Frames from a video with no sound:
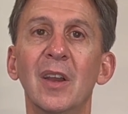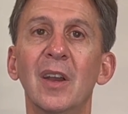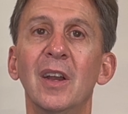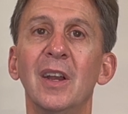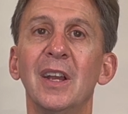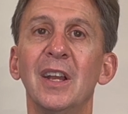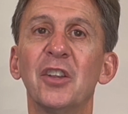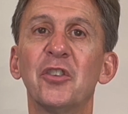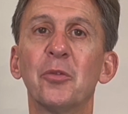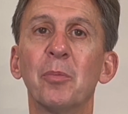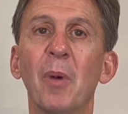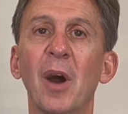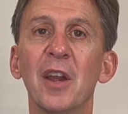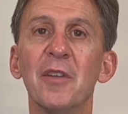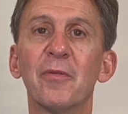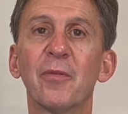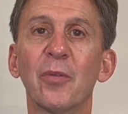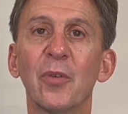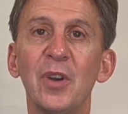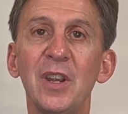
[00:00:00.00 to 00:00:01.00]
It's my
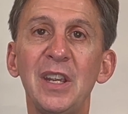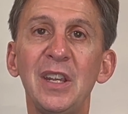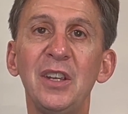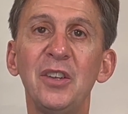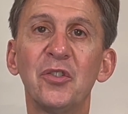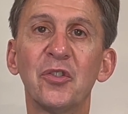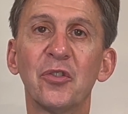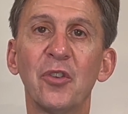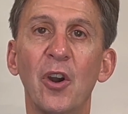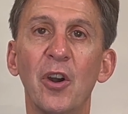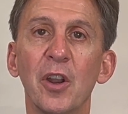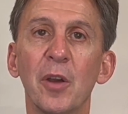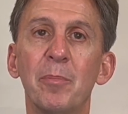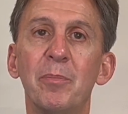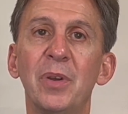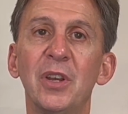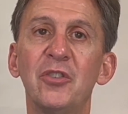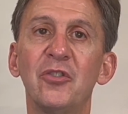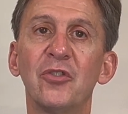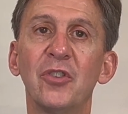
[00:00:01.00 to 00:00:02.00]
free startup
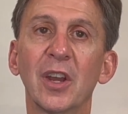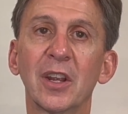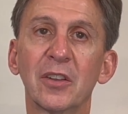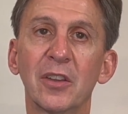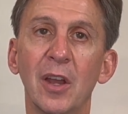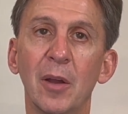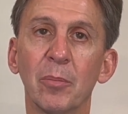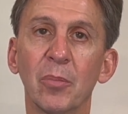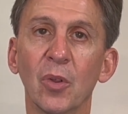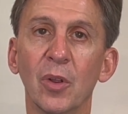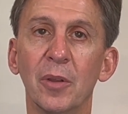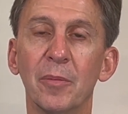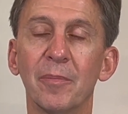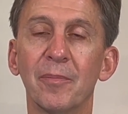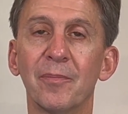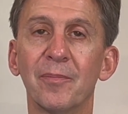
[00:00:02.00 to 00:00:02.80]
pitch deck template.